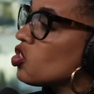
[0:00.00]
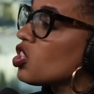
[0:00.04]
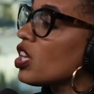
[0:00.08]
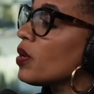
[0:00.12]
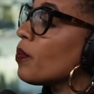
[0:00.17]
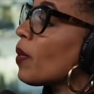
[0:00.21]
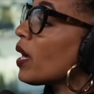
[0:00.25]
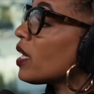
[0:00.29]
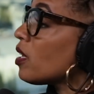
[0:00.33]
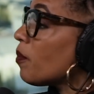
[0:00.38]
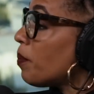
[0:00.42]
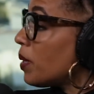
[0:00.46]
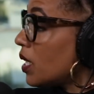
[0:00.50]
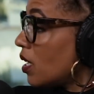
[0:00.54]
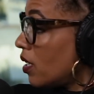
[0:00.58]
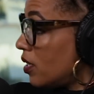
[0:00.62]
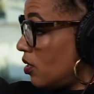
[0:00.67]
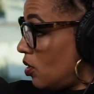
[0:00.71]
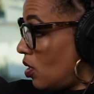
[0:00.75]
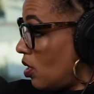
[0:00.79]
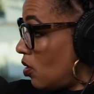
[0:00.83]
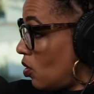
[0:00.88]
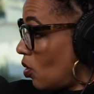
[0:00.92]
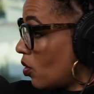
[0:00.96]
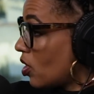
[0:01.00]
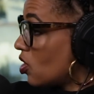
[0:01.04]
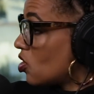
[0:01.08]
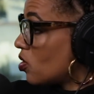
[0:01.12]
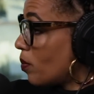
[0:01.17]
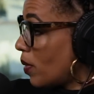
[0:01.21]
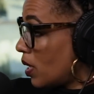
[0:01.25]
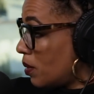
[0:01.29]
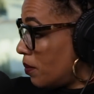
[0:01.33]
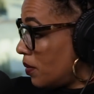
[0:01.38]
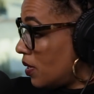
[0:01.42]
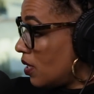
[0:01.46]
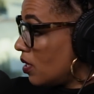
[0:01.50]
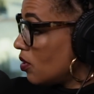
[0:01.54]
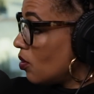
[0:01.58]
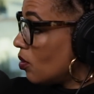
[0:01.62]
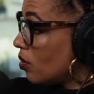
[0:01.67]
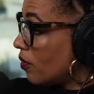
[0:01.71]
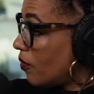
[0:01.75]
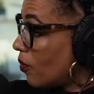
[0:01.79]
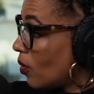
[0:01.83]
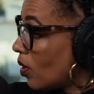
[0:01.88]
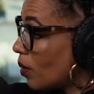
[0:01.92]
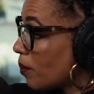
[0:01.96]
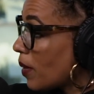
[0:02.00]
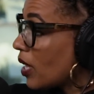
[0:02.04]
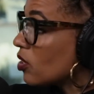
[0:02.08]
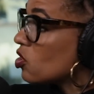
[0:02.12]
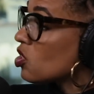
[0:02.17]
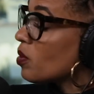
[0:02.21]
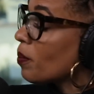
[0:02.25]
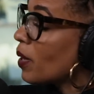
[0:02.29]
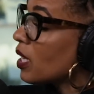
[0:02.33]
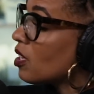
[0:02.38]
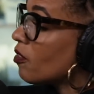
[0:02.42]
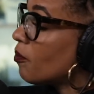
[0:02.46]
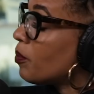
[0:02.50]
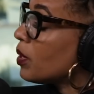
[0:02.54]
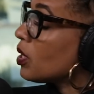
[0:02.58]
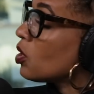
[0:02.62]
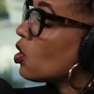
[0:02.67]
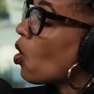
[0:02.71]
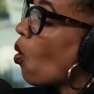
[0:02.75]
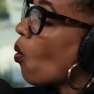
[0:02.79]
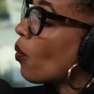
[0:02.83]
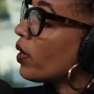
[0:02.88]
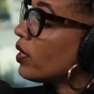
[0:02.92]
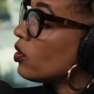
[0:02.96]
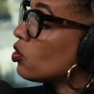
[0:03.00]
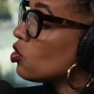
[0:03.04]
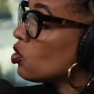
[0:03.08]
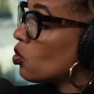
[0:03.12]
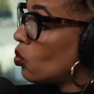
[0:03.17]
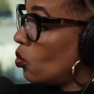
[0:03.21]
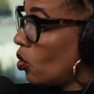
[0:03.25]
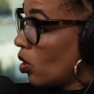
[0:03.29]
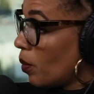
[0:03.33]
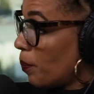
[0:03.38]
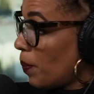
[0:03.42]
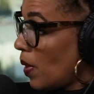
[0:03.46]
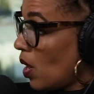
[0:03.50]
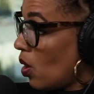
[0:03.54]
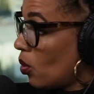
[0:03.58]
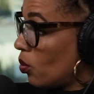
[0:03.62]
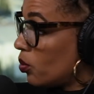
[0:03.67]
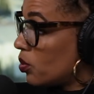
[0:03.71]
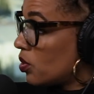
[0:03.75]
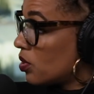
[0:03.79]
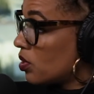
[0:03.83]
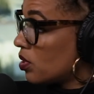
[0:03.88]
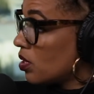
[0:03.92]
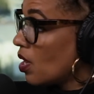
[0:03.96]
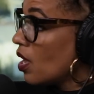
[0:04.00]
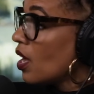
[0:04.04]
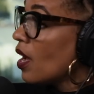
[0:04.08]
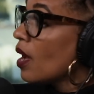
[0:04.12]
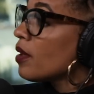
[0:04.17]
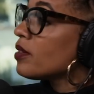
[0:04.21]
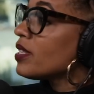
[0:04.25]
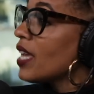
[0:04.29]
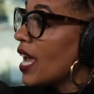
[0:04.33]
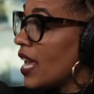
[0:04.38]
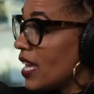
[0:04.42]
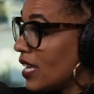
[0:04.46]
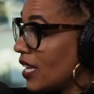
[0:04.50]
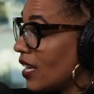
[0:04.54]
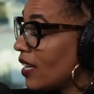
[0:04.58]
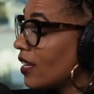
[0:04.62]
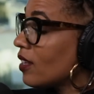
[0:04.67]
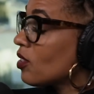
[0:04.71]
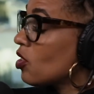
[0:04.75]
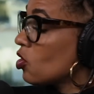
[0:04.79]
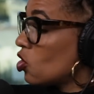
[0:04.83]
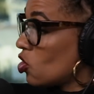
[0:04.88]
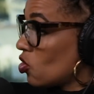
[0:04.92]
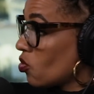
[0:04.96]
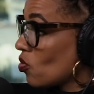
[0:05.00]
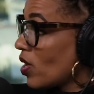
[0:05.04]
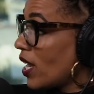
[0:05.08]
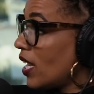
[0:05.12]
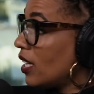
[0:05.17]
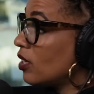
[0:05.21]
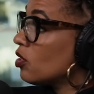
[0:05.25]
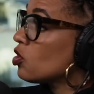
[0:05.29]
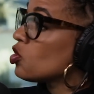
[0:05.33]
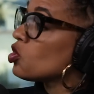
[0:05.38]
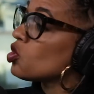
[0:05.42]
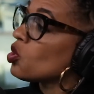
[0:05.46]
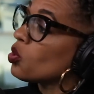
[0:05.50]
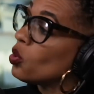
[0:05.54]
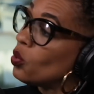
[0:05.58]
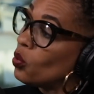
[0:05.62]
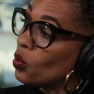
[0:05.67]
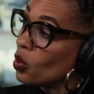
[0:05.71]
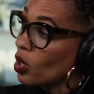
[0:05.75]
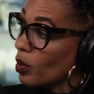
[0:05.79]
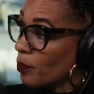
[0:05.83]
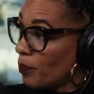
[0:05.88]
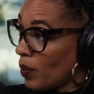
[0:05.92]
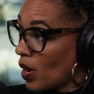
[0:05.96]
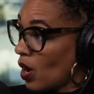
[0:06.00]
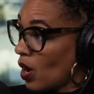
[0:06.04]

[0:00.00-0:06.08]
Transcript: She might have been on. Okay, she might have been in uniform, and she might have been going to her post, taking the train to her